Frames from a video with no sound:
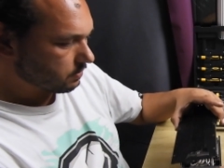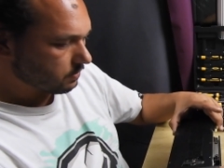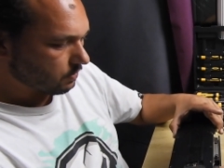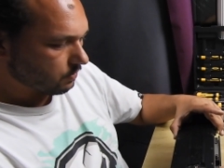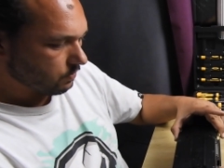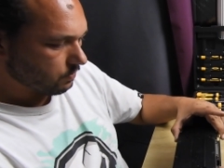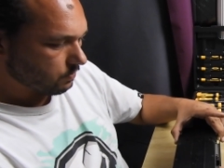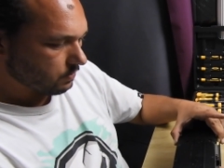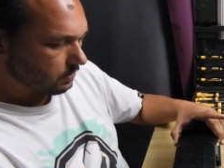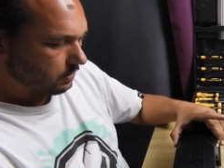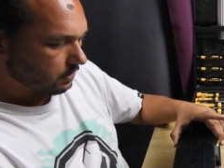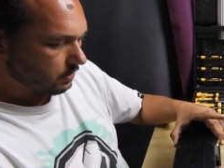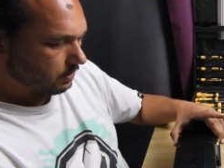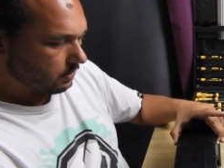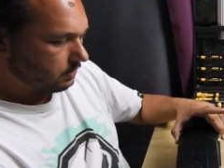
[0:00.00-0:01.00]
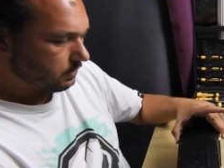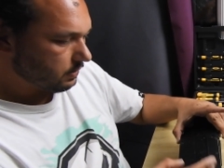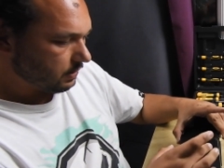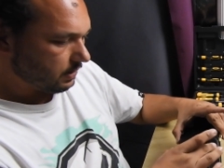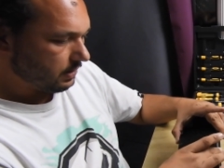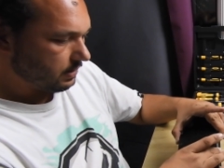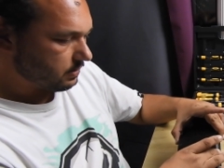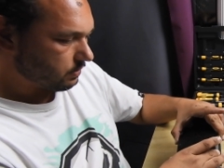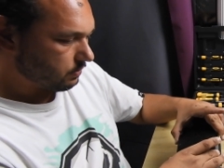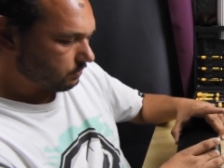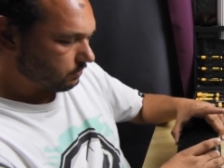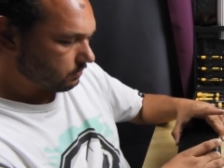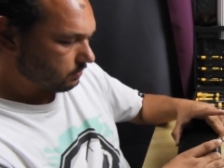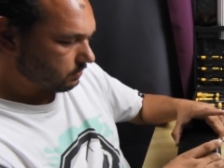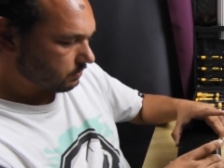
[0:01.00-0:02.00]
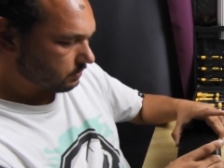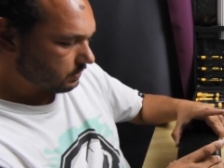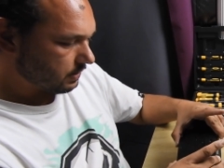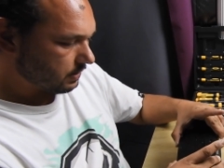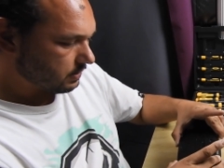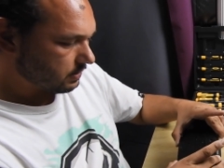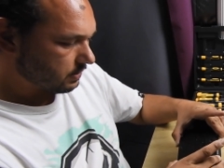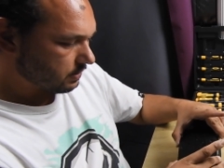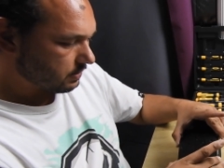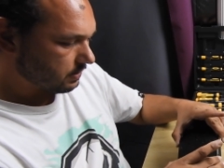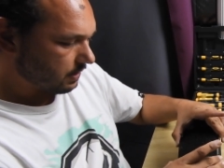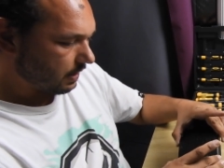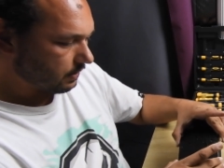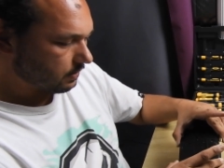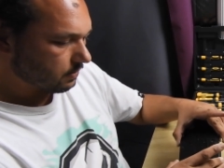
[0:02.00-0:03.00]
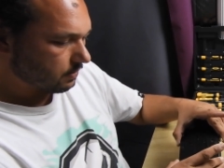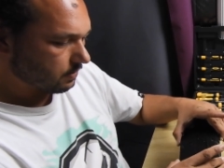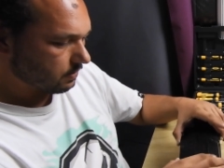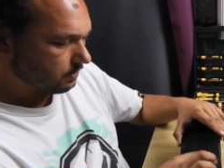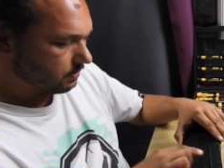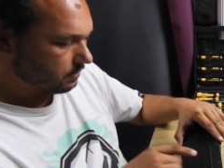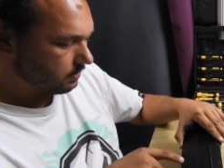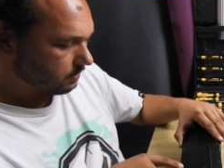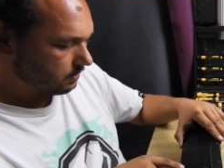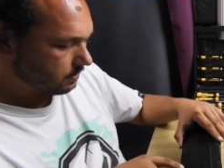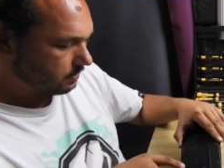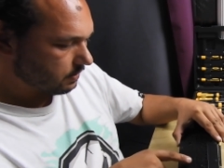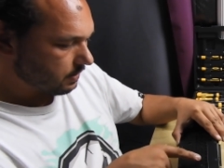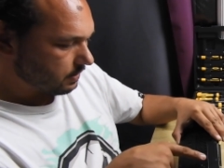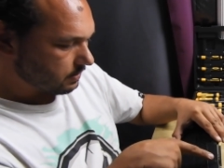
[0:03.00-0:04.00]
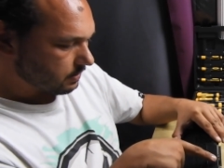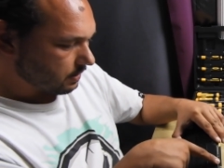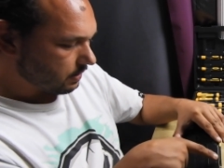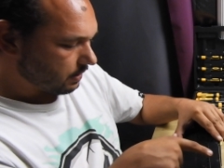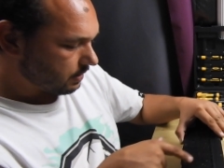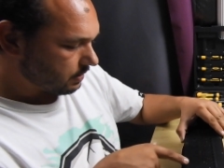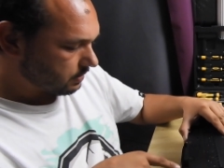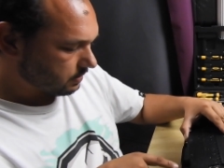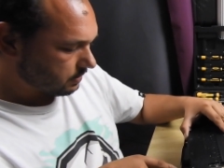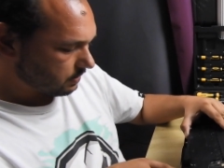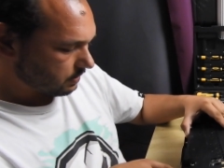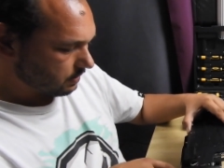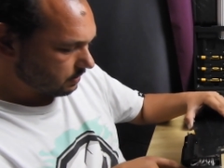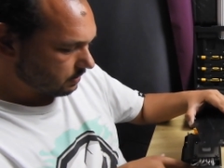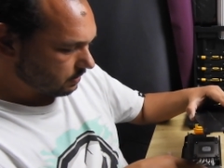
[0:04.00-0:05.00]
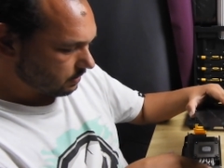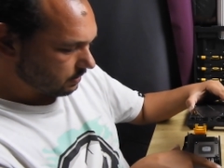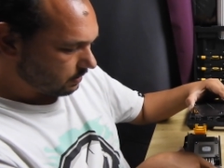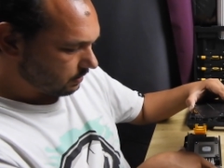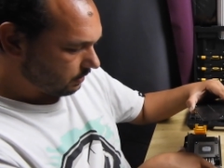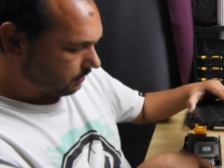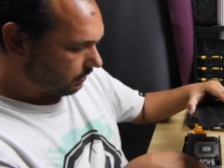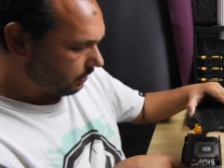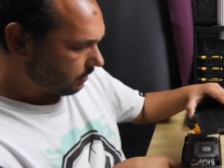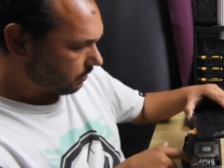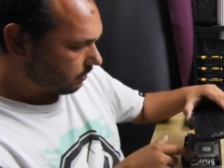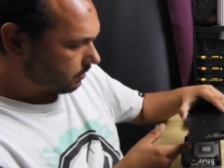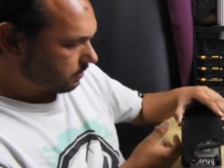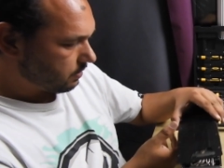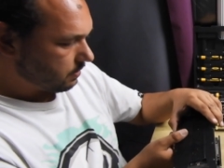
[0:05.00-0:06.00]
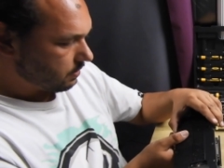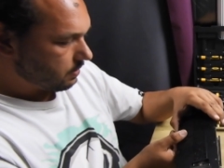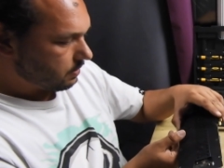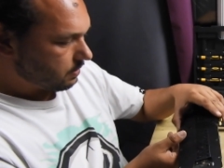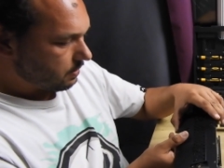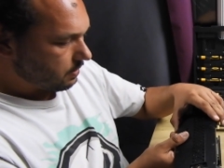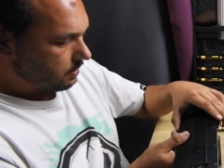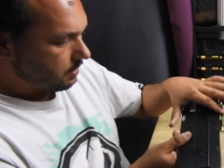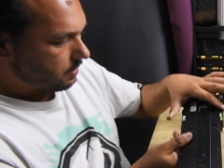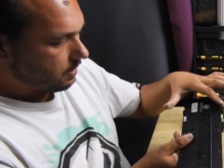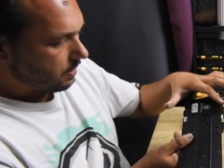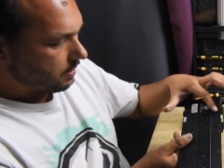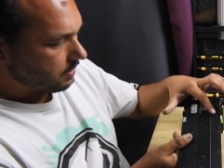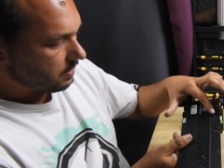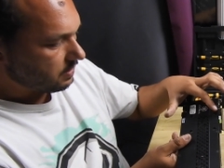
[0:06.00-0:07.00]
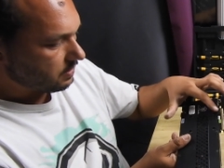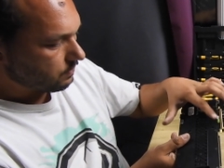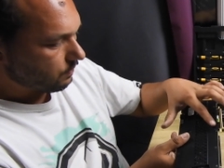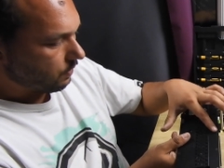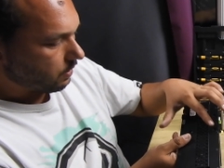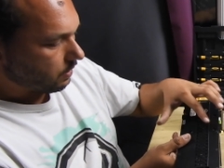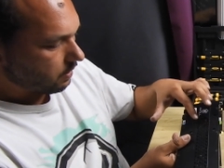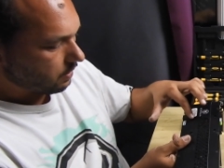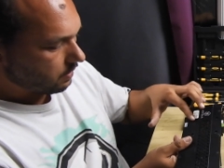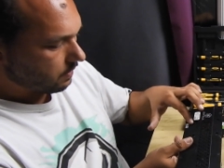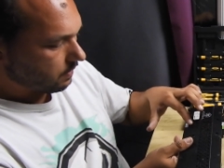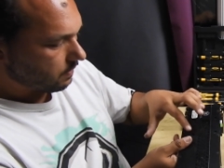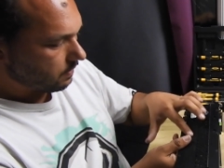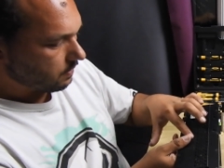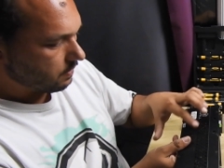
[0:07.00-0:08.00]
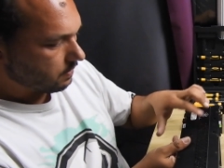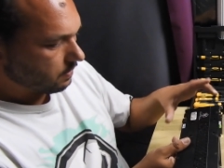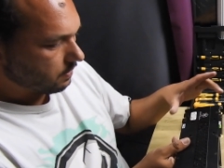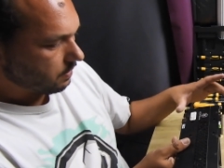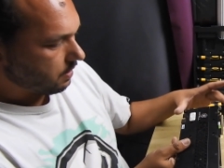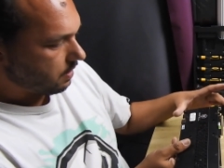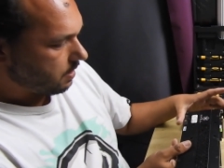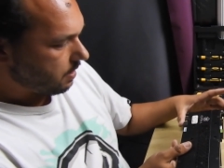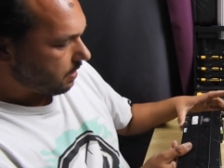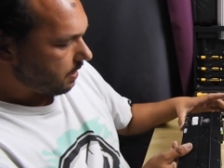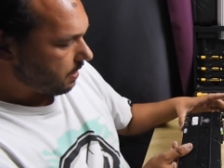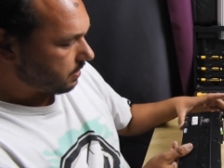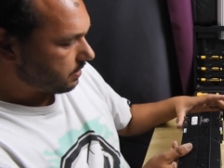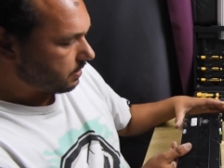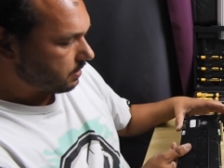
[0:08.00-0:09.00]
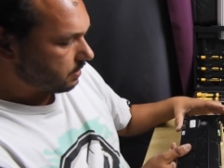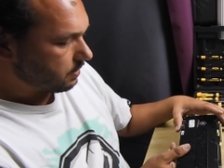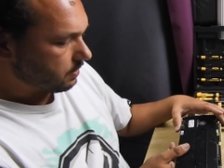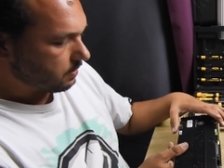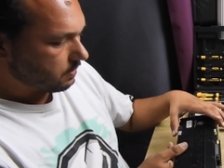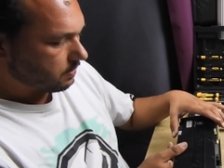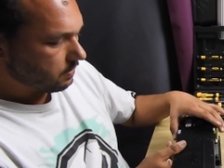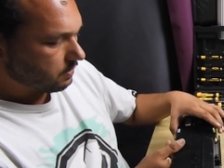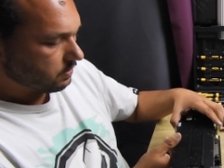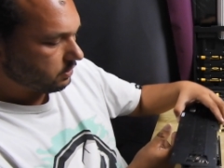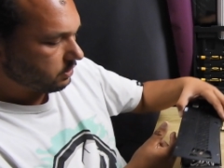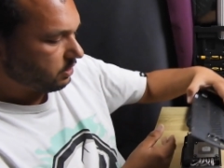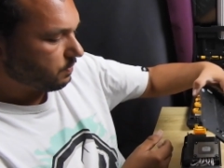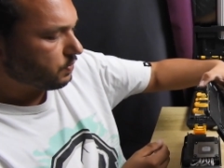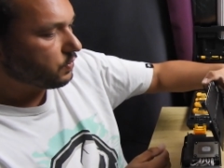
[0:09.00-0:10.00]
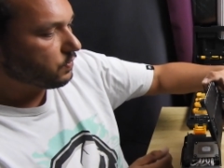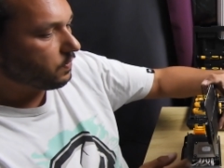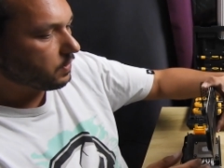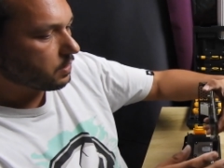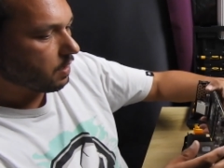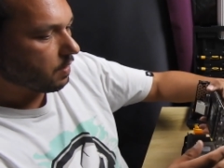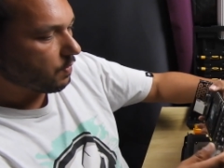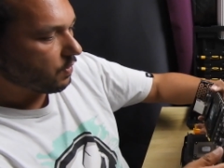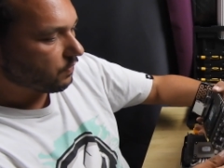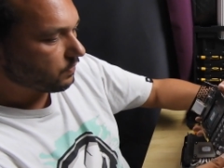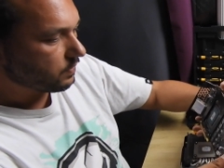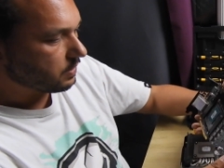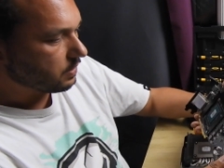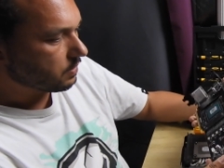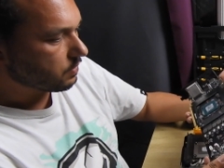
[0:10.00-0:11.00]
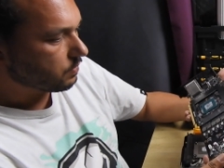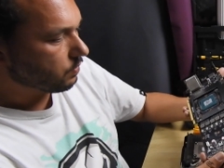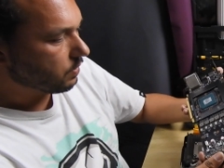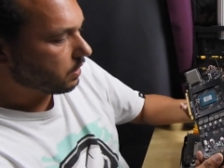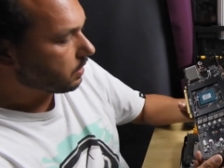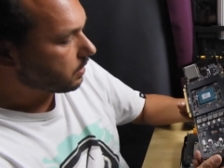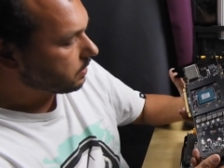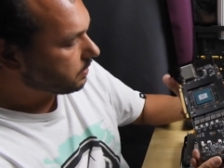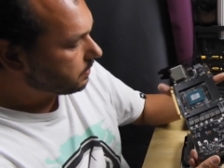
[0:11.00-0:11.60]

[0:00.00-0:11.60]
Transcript: So these two, this set, this and this here, and these four, and the GPU will come off the cooler.